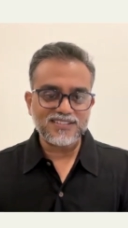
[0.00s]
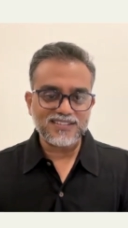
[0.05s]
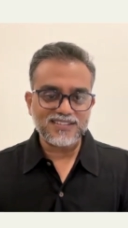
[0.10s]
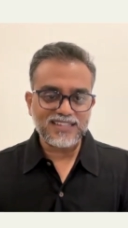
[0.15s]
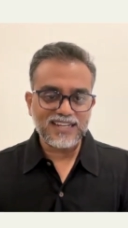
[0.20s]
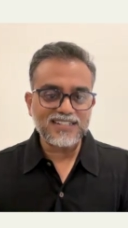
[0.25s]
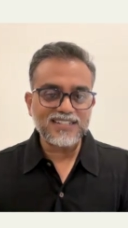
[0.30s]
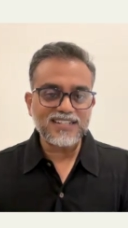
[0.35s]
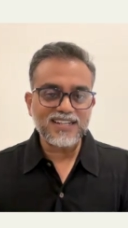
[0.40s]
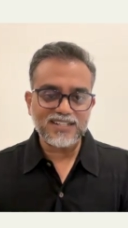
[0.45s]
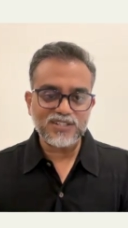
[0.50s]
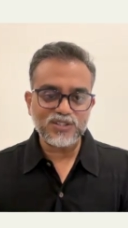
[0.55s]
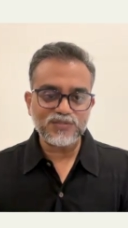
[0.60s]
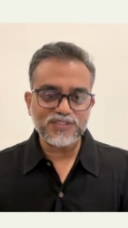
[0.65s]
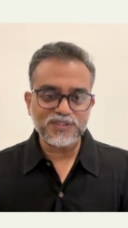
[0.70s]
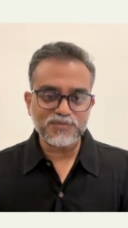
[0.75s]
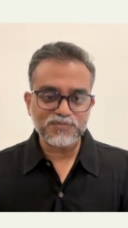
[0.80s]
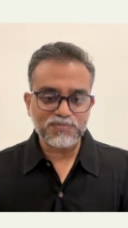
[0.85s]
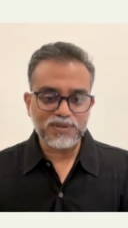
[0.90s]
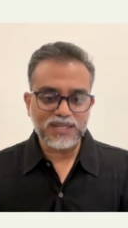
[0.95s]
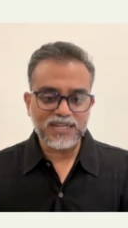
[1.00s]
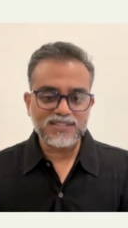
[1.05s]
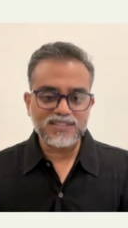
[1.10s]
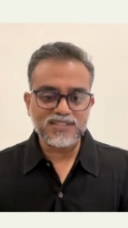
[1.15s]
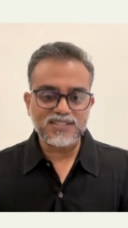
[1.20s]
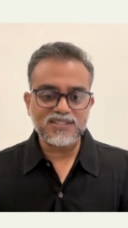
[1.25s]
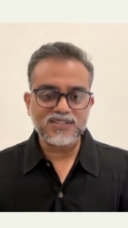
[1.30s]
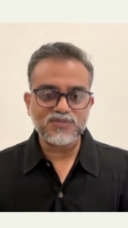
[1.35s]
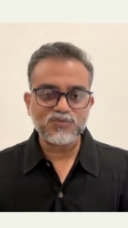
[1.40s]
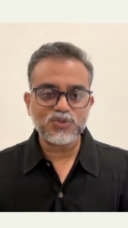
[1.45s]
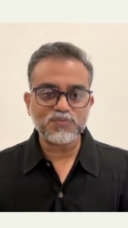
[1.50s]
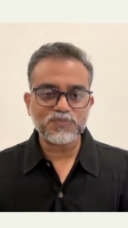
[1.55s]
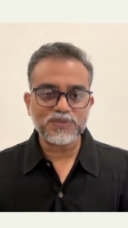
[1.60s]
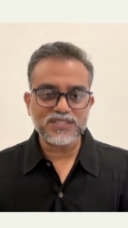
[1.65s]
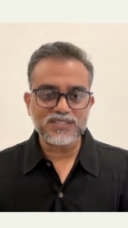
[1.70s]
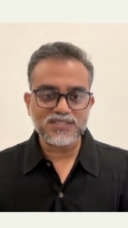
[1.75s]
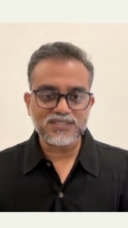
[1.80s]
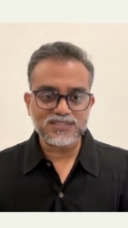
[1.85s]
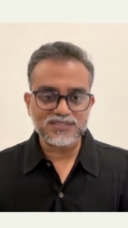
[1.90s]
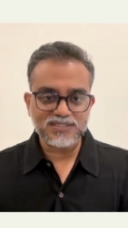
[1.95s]
That kind of impact could
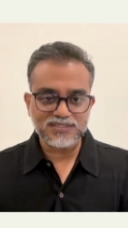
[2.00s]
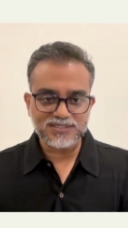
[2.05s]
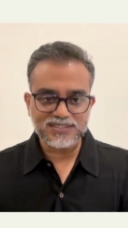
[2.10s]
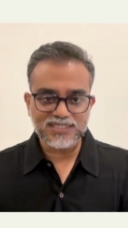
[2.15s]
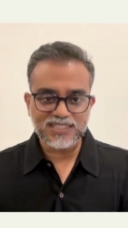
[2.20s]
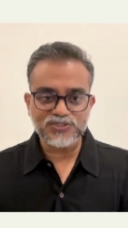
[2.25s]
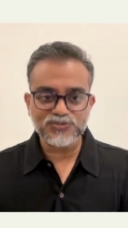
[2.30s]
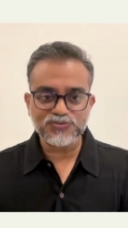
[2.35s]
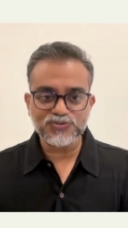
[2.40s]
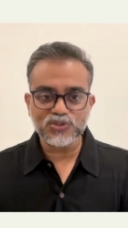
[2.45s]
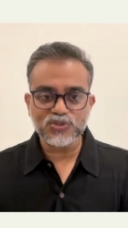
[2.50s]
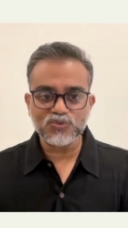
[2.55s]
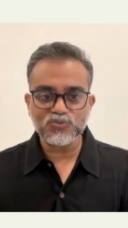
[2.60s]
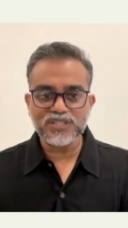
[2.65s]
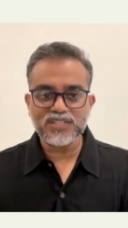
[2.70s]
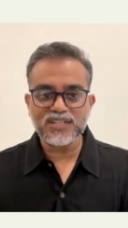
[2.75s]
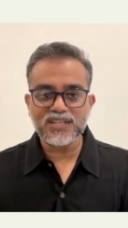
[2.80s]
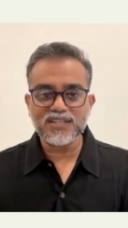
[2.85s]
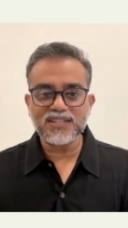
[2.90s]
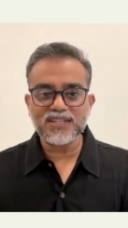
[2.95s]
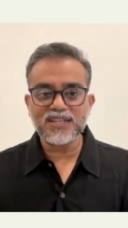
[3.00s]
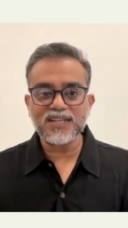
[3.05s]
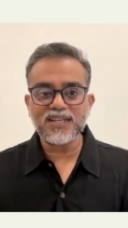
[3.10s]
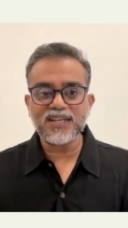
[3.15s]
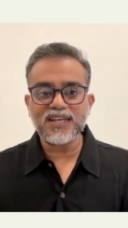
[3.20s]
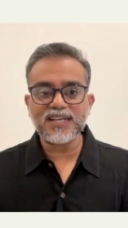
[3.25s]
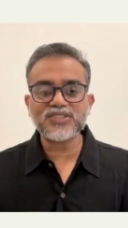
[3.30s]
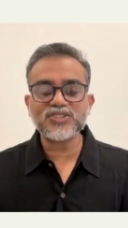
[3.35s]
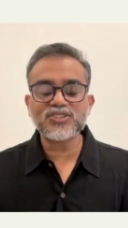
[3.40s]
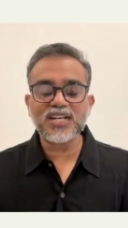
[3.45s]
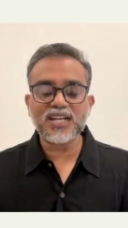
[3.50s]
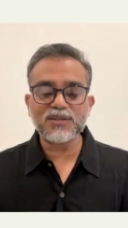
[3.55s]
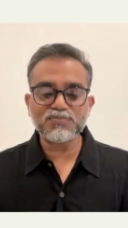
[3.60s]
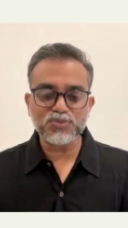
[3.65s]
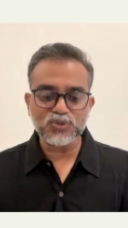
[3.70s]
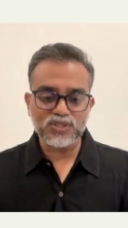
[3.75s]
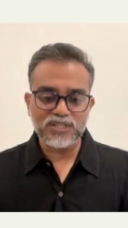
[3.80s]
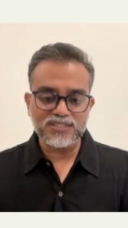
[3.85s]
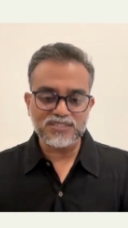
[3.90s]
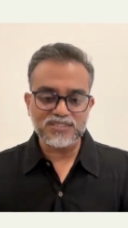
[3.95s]
be successful. When I
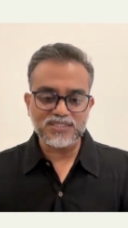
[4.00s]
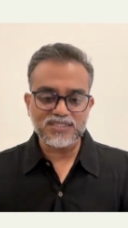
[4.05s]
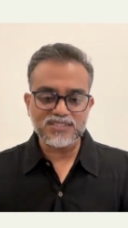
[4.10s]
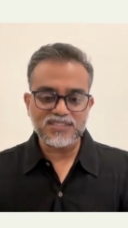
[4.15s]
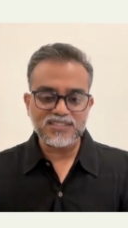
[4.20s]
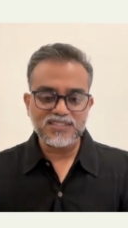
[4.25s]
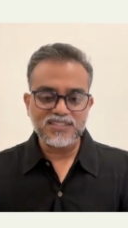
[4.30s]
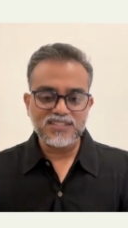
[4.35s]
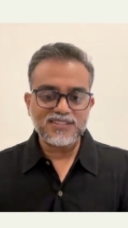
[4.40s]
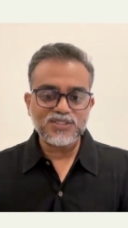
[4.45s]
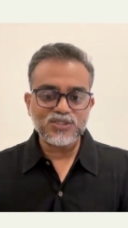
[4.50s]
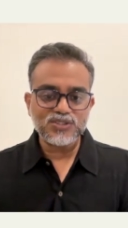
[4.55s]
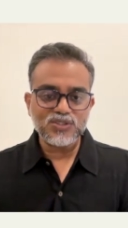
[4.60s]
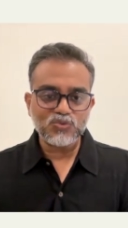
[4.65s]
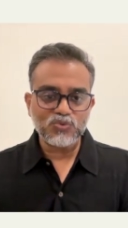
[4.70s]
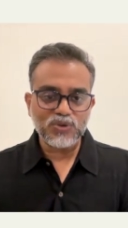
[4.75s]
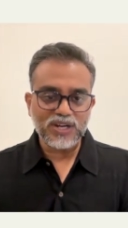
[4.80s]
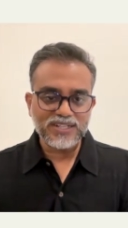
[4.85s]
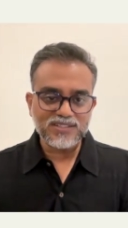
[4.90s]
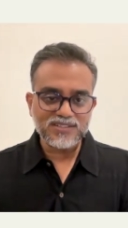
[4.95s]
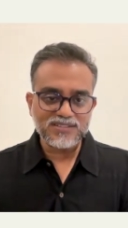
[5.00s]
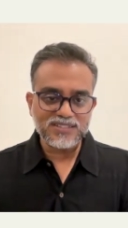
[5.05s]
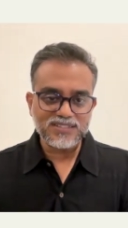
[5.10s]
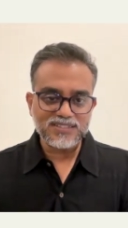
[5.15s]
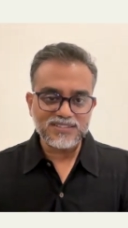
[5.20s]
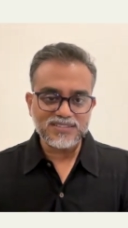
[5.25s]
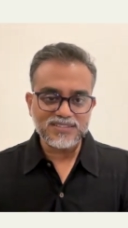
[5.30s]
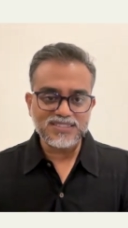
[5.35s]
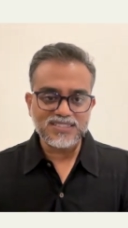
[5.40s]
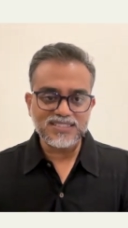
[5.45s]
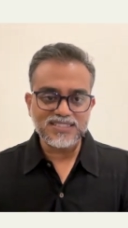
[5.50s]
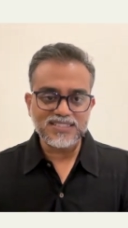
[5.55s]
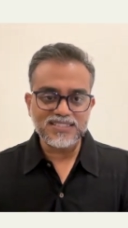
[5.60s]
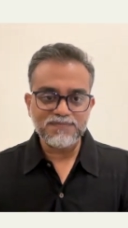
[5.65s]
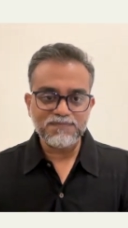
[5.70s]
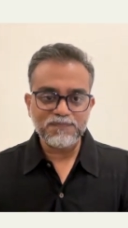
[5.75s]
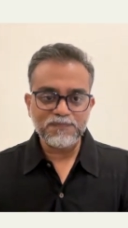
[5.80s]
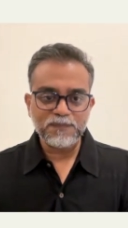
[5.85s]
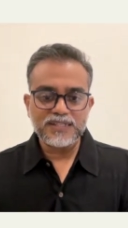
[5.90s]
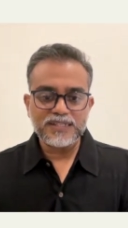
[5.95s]
extrapolate it to the wider industry,
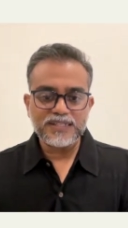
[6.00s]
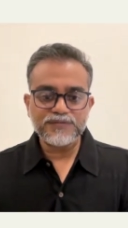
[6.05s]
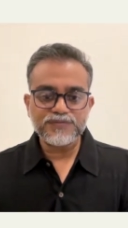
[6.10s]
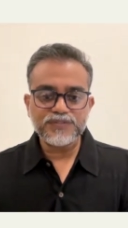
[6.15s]
if